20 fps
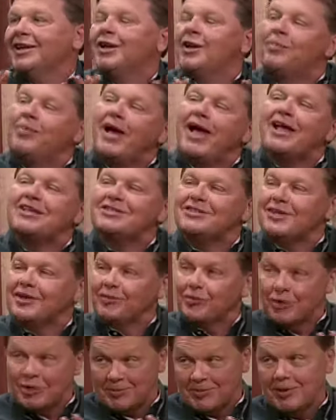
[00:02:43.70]
Capacity,
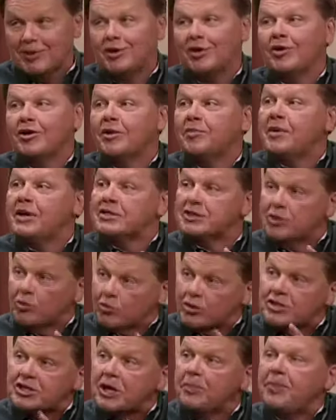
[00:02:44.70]
what's my towing capacity?
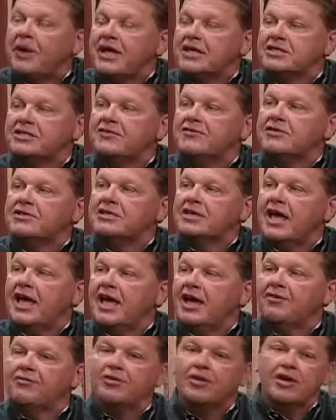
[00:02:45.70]
What's the capacity of this
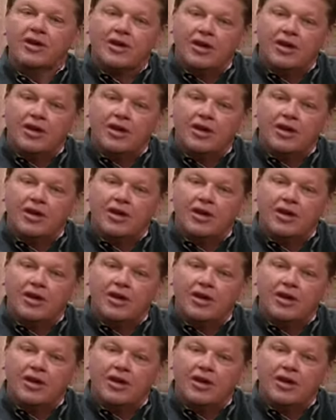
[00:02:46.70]
calf?